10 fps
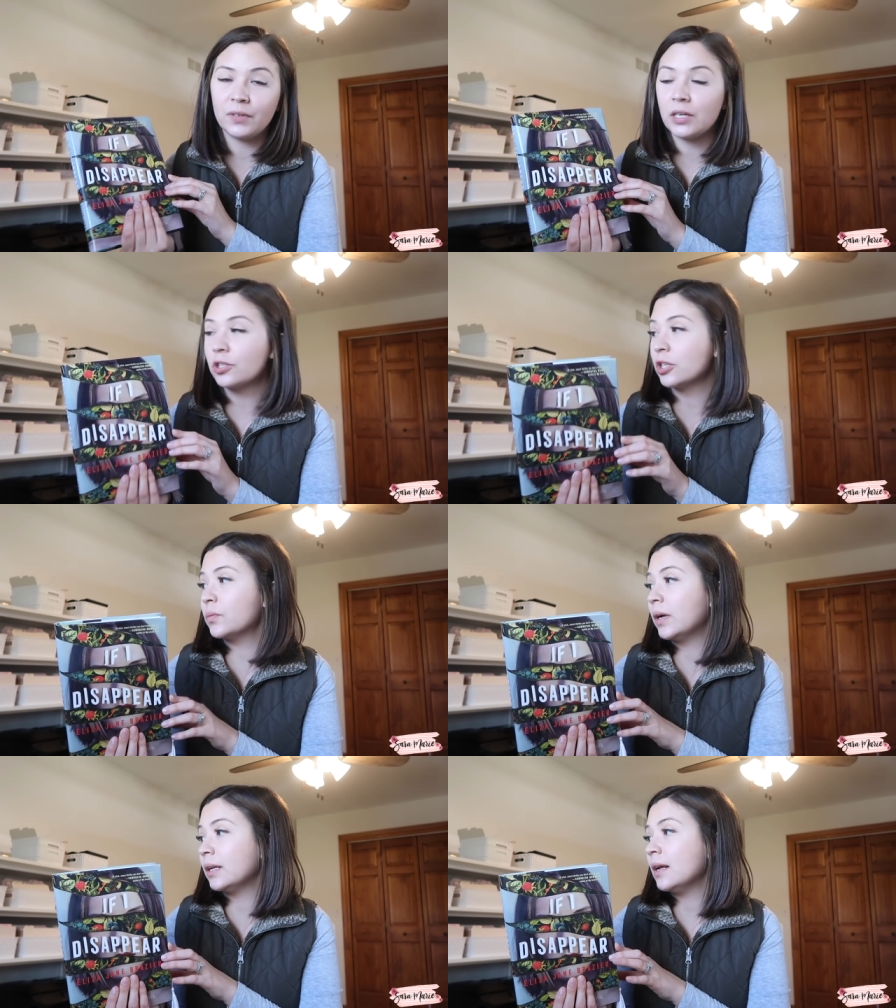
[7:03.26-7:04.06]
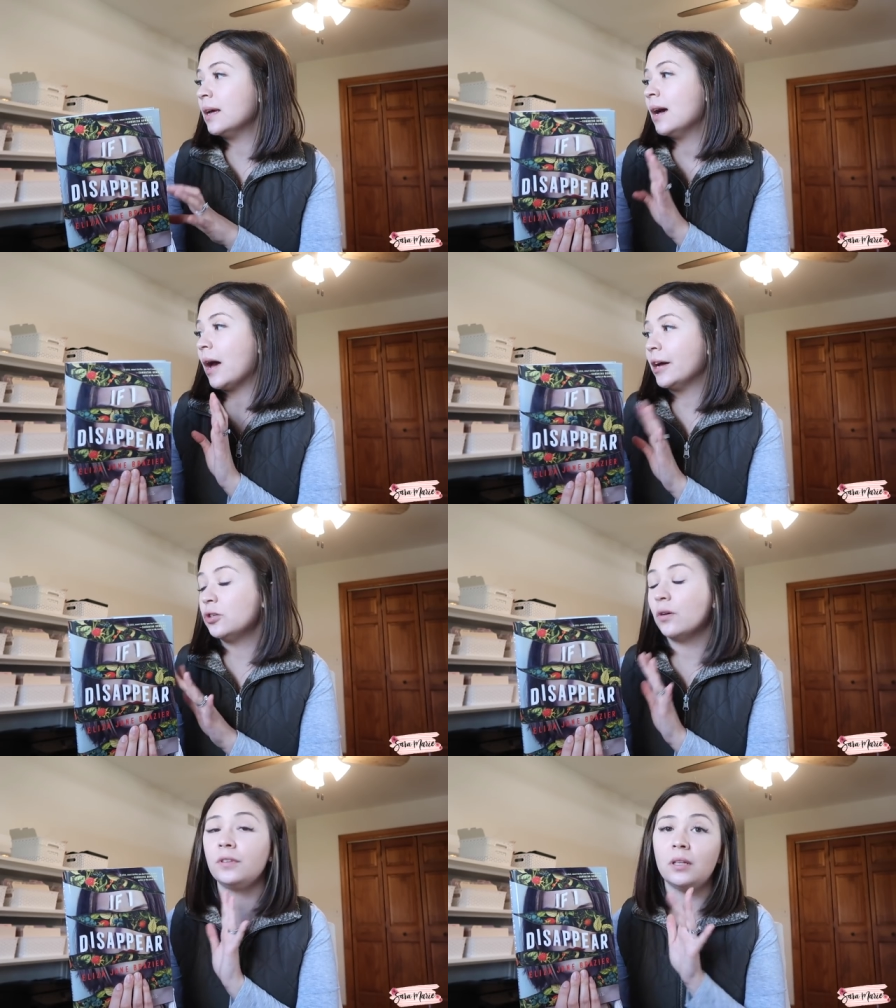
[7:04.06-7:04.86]
finish this one. I
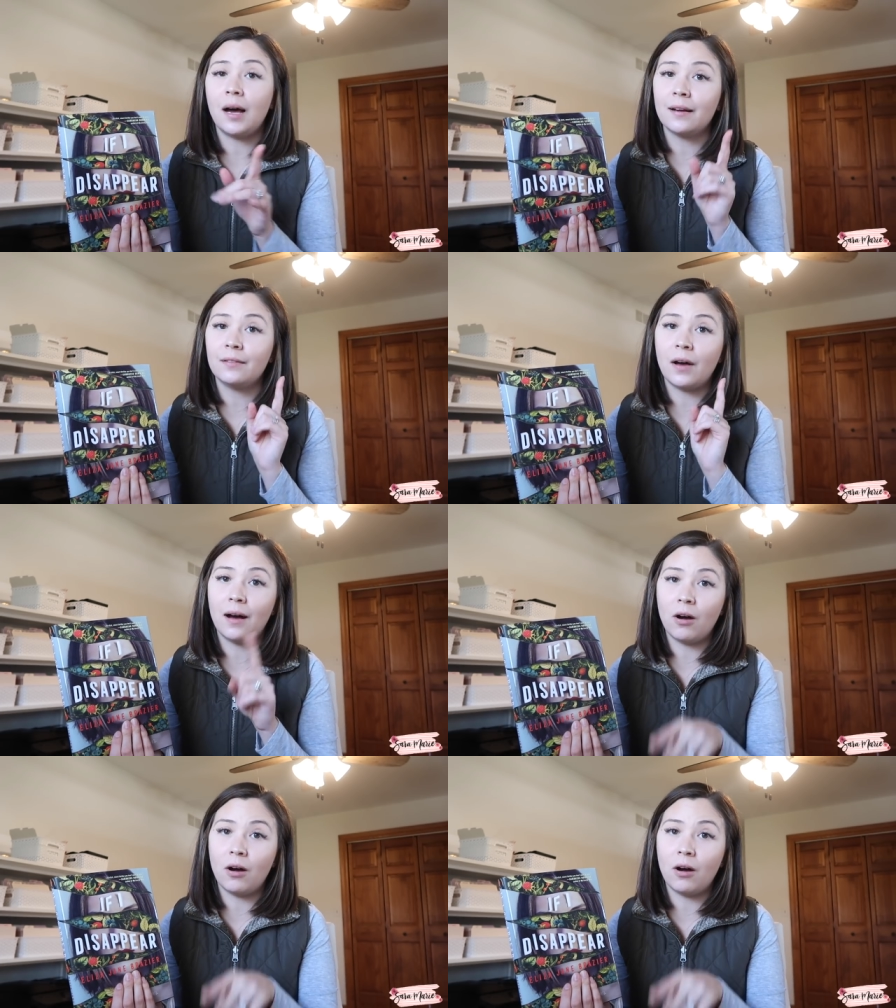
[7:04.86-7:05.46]
do have a lot of